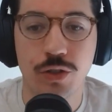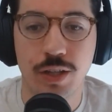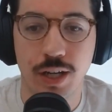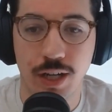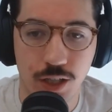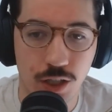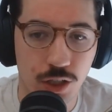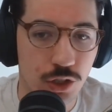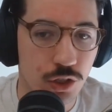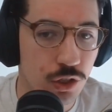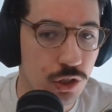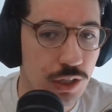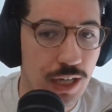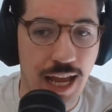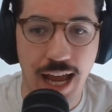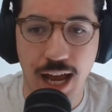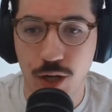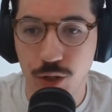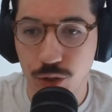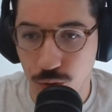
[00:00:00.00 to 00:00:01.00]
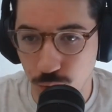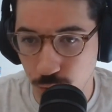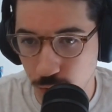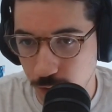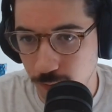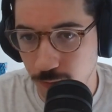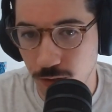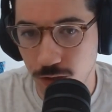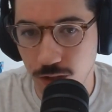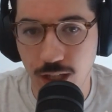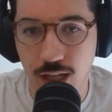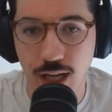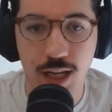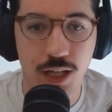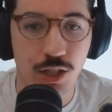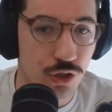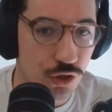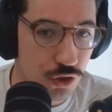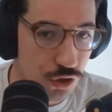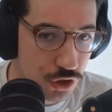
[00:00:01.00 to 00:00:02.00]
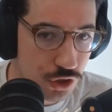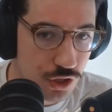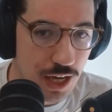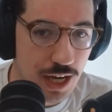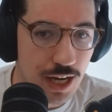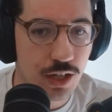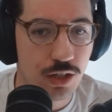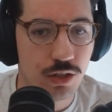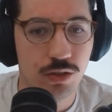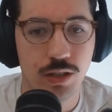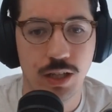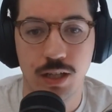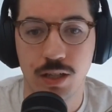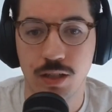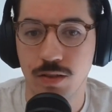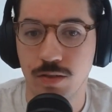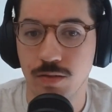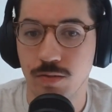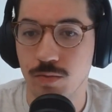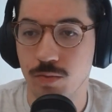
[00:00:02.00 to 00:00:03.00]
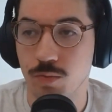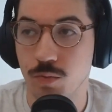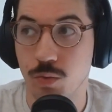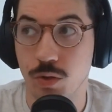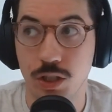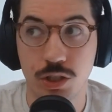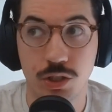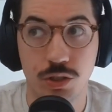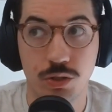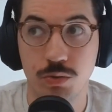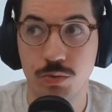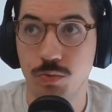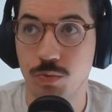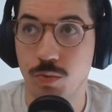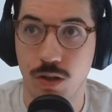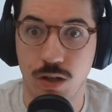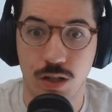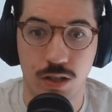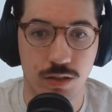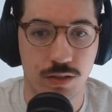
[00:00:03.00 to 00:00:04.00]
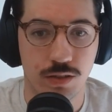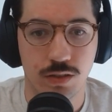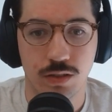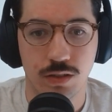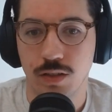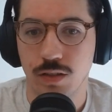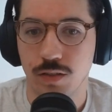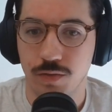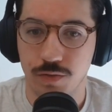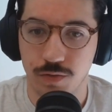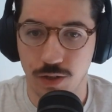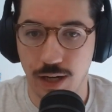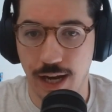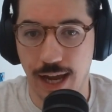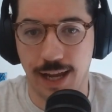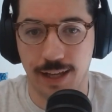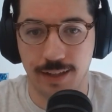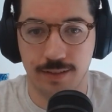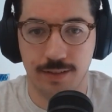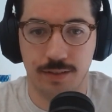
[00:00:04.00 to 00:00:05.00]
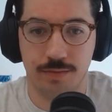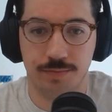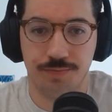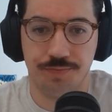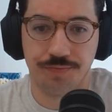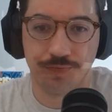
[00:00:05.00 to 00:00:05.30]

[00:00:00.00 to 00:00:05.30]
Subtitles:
they're going to learn how you communicate and your style and what you want for ads.